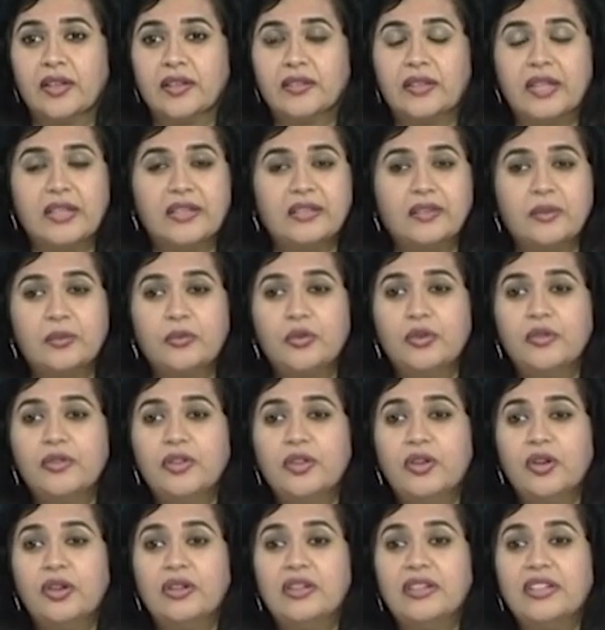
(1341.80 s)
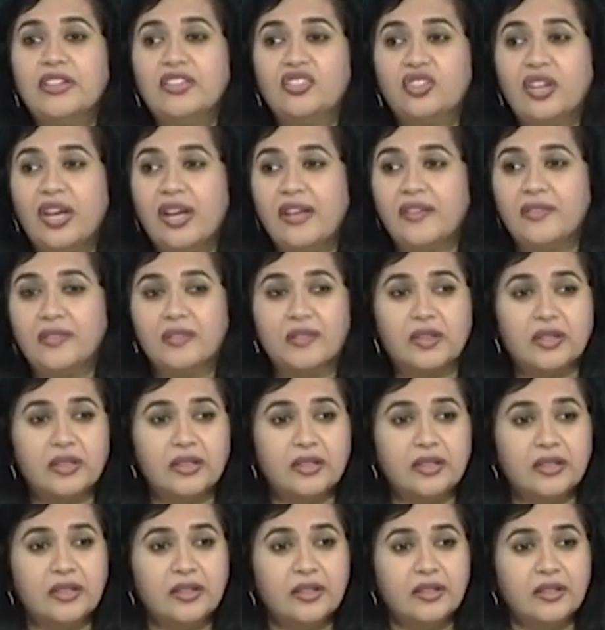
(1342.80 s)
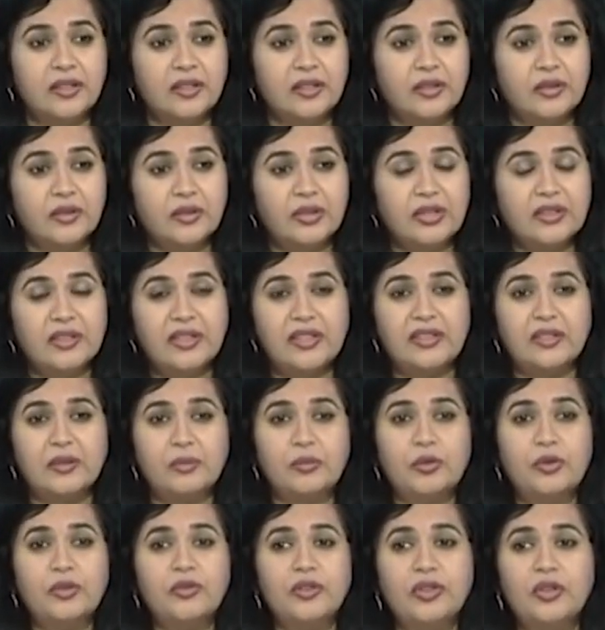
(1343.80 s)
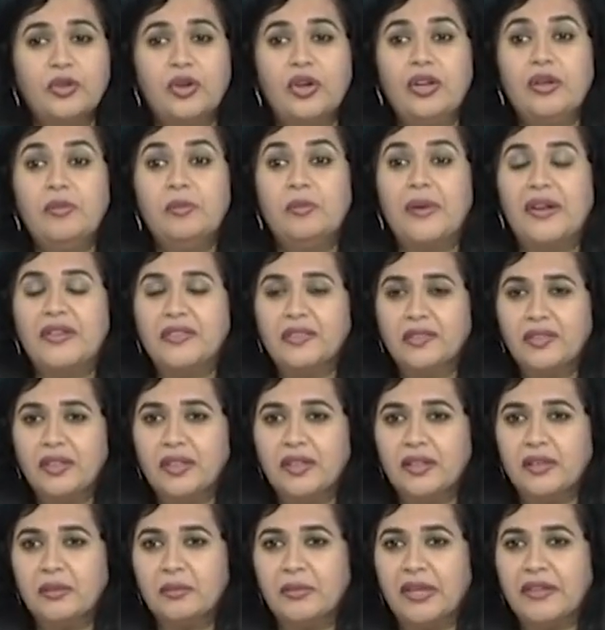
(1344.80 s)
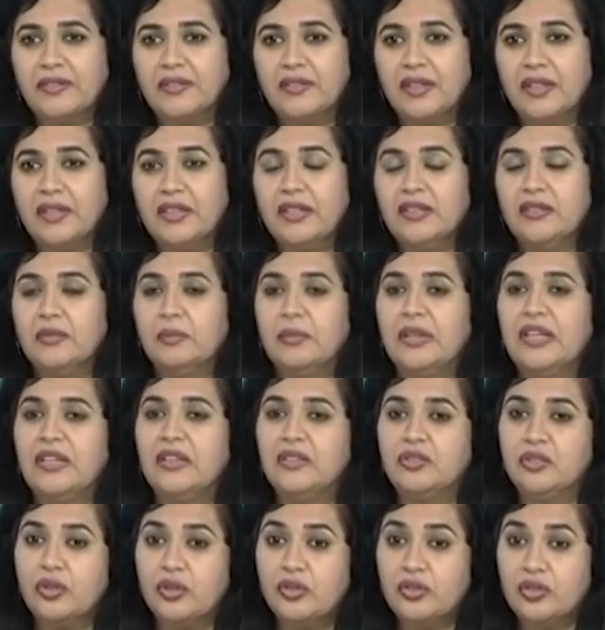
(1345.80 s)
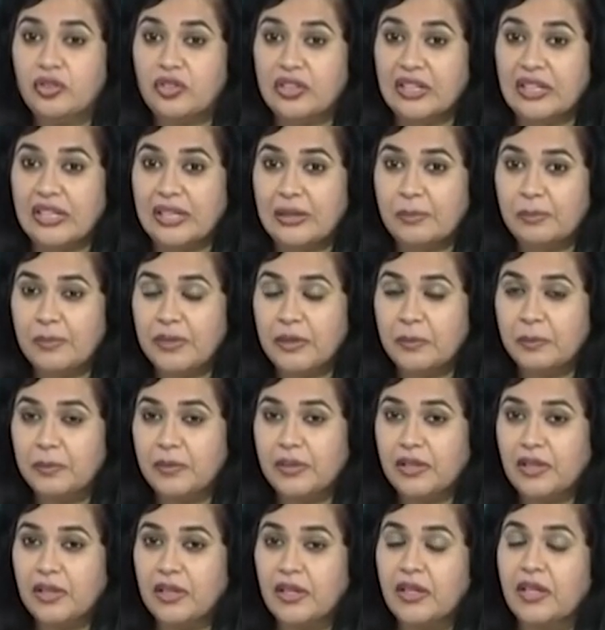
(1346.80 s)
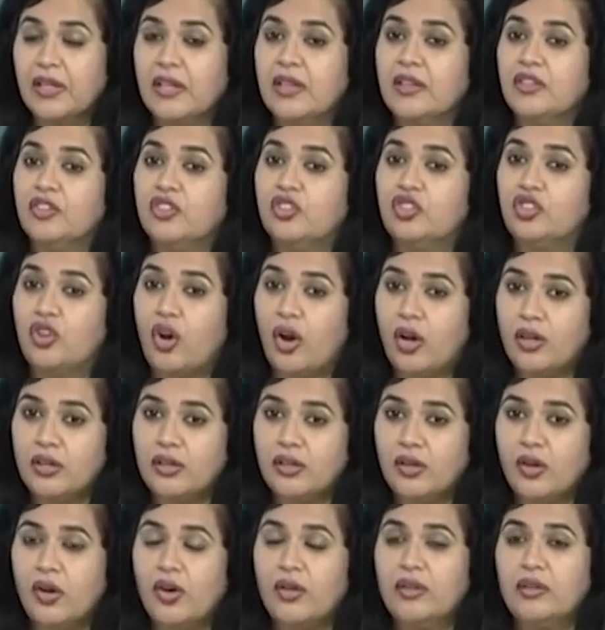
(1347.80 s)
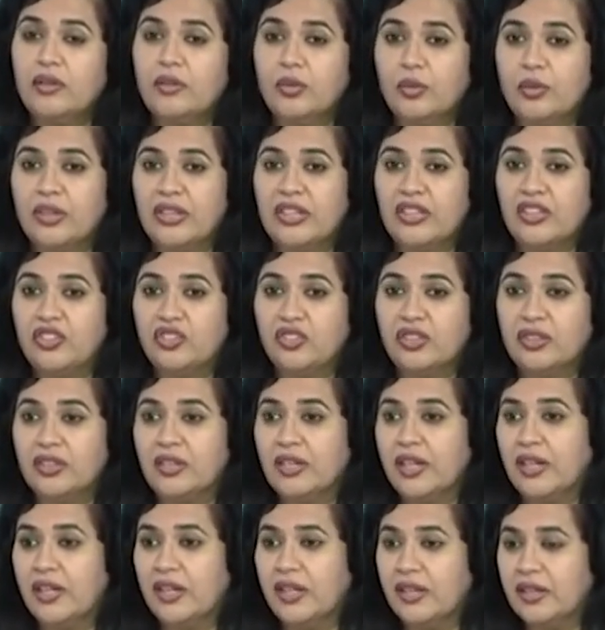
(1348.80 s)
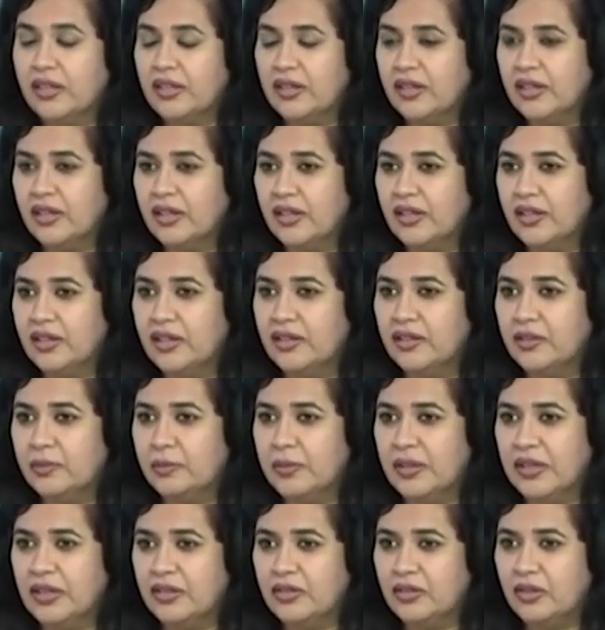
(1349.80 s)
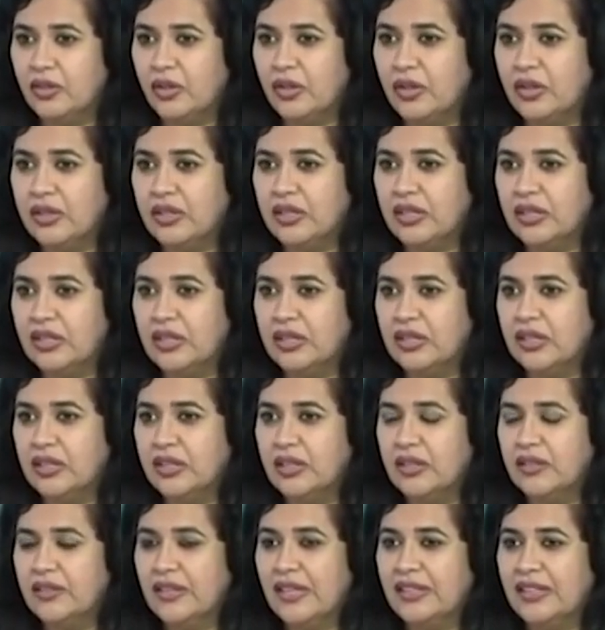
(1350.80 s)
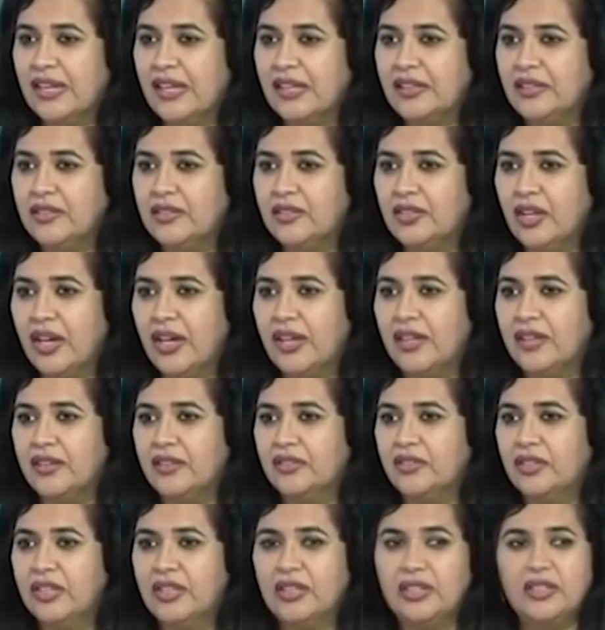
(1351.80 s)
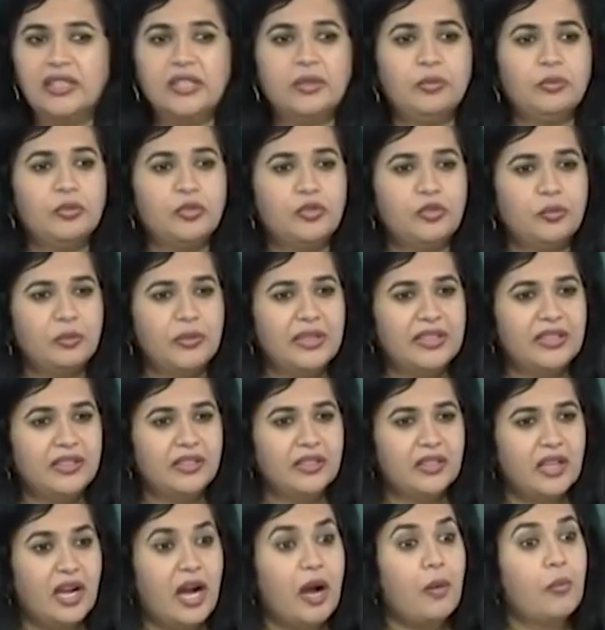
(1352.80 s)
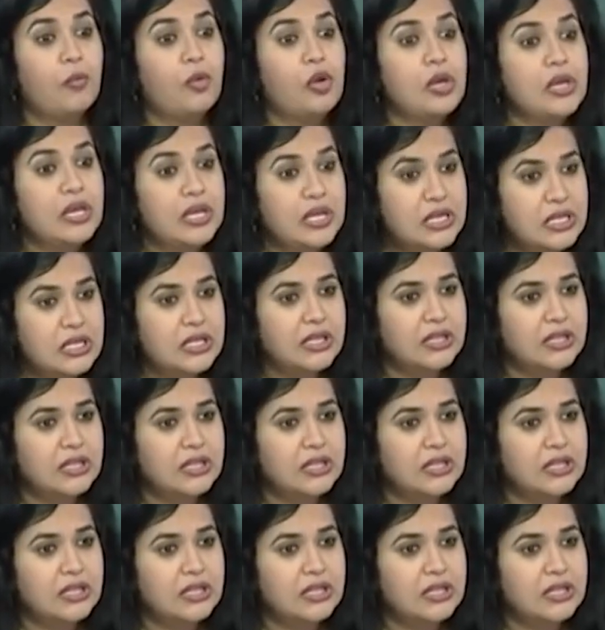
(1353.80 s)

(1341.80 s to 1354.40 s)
There is a movie called Nishant, okay, there is a movie called Manthan. Manthan is based on real people, shot on location, uh, is based on uh, that entire dairy movement, Amul,